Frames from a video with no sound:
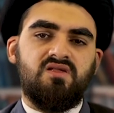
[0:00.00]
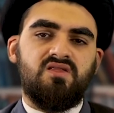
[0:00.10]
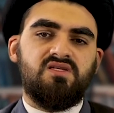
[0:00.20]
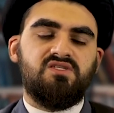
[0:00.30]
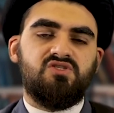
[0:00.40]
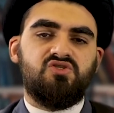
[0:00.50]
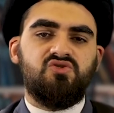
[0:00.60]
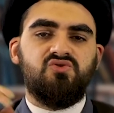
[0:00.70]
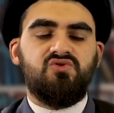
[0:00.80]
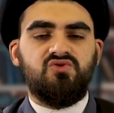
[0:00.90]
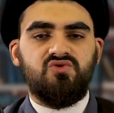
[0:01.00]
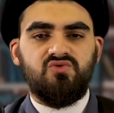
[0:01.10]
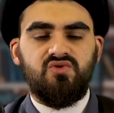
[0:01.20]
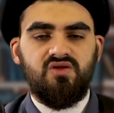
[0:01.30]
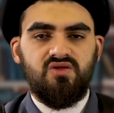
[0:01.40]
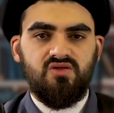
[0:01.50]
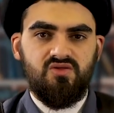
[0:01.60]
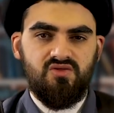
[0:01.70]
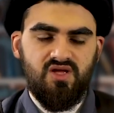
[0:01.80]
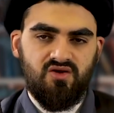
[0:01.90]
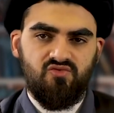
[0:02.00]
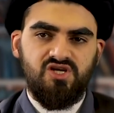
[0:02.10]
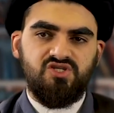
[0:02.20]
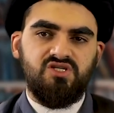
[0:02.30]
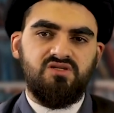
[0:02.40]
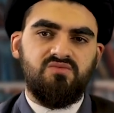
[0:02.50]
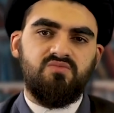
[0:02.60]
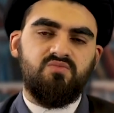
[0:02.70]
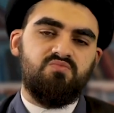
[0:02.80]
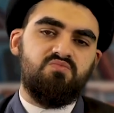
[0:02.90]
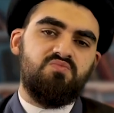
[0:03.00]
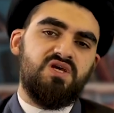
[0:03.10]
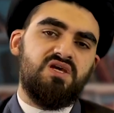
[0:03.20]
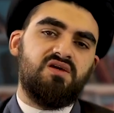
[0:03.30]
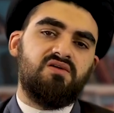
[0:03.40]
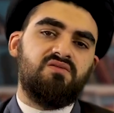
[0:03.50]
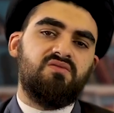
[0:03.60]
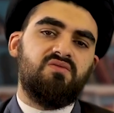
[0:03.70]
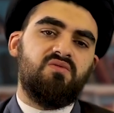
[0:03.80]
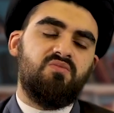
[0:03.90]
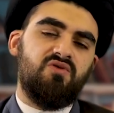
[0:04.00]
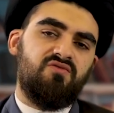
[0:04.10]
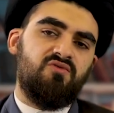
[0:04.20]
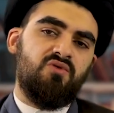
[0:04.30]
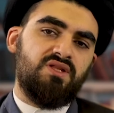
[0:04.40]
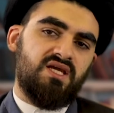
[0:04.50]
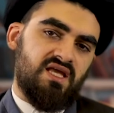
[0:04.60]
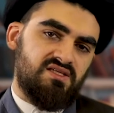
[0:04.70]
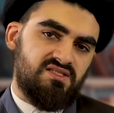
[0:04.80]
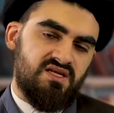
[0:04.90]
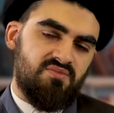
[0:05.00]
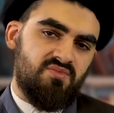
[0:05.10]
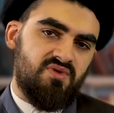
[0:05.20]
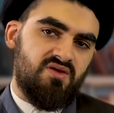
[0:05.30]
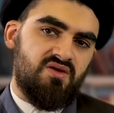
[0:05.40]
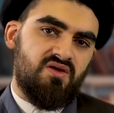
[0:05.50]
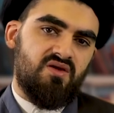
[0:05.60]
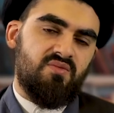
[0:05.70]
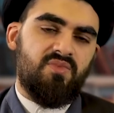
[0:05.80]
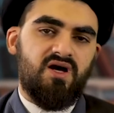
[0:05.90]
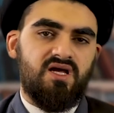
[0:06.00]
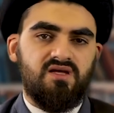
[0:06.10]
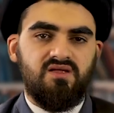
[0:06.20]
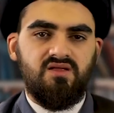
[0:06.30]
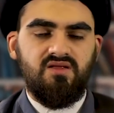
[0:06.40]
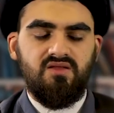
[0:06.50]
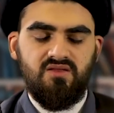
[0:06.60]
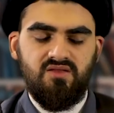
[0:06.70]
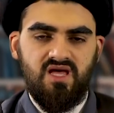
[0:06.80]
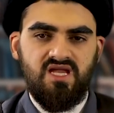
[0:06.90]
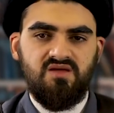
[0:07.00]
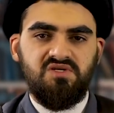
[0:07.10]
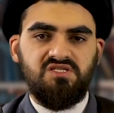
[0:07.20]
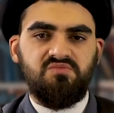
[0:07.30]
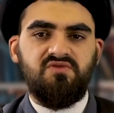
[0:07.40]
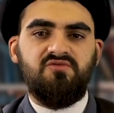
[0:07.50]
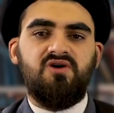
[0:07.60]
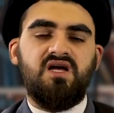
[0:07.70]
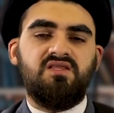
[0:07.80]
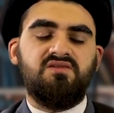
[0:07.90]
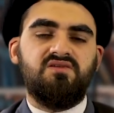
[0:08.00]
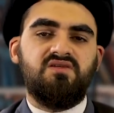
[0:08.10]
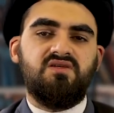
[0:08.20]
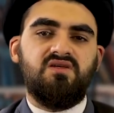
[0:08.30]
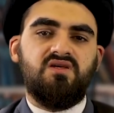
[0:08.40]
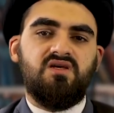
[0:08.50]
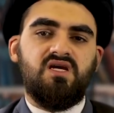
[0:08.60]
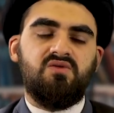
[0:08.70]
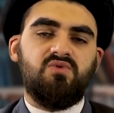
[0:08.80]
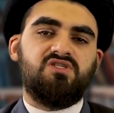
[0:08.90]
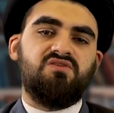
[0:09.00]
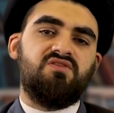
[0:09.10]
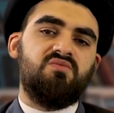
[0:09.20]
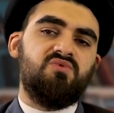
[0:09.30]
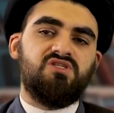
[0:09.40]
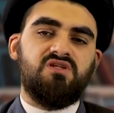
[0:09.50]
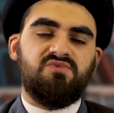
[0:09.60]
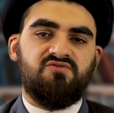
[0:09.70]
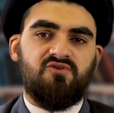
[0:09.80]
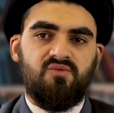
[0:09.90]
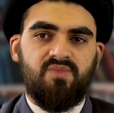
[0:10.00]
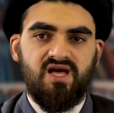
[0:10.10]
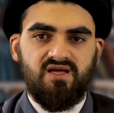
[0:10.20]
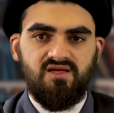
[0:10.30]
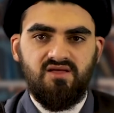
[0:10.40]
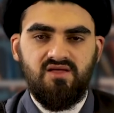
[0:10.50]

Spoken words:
this is due to aggression being put forward against them by the enemies beforehand, in which if the Muslims fought back,